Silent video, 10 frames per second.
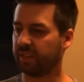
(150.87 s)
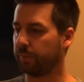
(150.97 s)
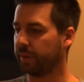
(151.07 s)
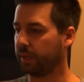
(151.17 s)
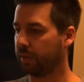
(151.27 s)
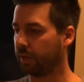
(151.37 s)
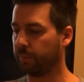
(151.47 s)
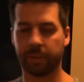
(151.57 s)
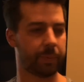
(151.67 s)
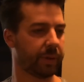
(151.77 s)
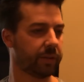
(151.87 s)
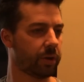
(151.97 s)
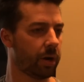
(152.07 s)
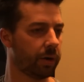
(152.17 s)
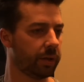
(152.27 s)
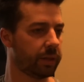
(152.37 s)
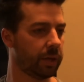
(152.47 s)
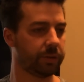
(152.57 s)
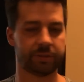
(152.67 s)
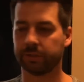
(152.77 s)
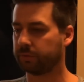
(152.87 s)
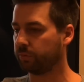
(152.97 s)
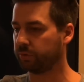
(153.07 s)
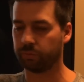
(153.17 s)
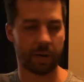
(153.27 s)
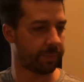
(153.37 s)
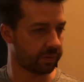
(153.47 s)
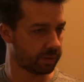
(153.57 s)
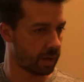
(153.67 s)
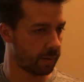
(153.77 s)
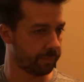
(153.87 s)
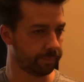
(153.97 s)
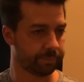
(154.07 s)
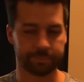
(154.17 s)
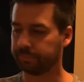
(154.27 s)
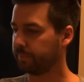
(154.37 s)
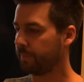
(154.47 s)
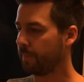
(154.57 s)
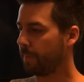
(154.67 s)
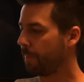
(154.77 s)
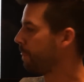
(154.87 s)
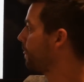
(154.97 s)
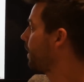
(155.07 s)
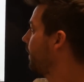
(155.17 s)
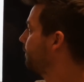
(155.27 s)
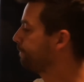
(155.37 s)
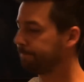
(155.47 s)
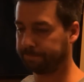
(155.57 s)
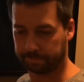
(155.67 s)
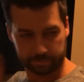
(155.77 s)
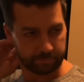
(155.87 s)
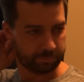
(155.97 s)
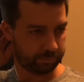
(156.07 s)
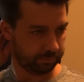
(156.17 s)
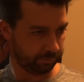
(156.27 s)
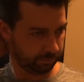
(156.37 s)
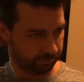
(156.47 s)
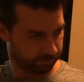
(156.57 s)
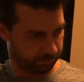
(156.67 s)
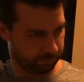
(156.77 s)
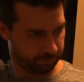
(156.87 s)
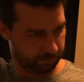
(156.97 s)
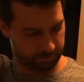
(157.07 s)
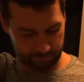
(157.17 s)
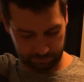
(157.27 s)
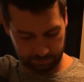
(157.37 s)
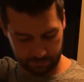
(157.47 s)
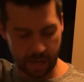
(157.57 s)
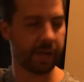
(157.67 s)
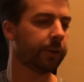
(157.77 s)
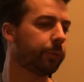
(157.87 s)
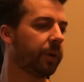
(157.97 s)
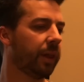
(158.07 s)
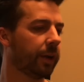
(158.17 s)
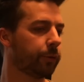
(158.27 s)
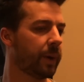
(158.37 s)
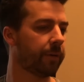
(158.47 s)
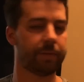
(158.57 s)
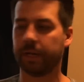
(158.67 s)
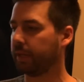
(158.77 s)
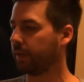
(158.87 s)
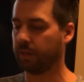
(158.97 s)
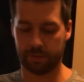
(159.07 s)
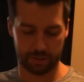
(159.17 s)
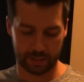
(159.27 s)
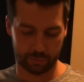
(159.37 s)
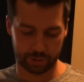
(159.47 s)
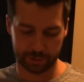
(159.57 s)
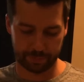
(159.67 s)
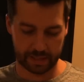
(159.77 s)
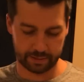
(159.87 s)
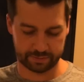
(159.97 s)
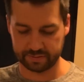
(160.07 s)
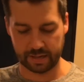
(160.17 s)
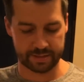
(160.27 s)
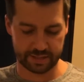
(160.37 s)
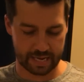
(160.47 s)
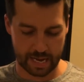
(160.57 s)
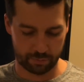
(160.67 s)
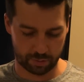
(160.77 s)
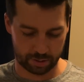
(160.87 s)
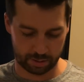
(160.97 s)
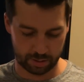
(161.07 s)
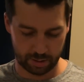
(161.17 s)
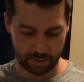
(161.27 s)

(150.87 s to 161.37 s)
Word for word: Does anybody, can anybody play guitar or anything? Oh, let's just, we'll wrap this up. I don't think anybody is musically inclined, yeah, just but put on like some pull Spotify. Up Spotify or something. Yeah, Spotify. Oh yeah, I'll just put on like a Spotify, like, yeah. a, like a worship playlist, because I just had one.